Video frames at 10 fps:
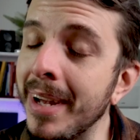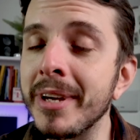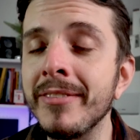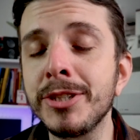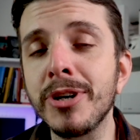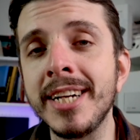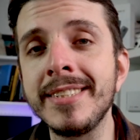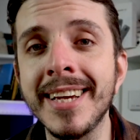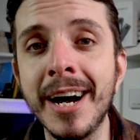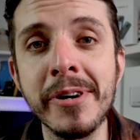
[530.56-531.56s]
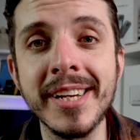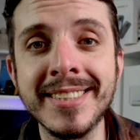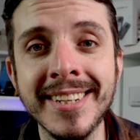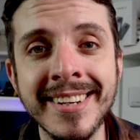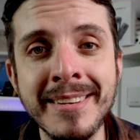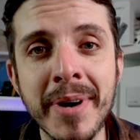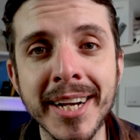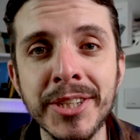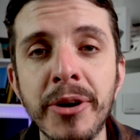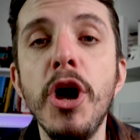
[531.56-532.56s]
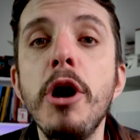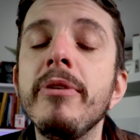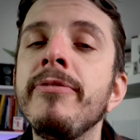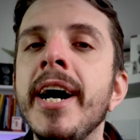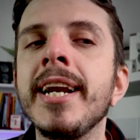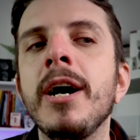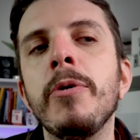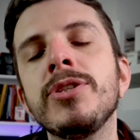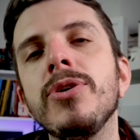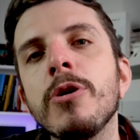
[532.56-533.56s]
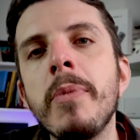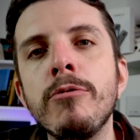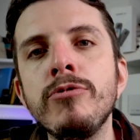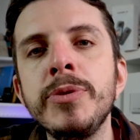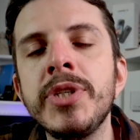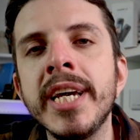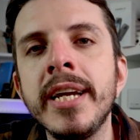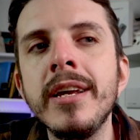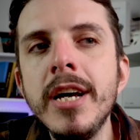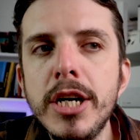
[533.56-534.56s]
maybe give it a try and see how it impacts you. But finally, I want to talk about routine.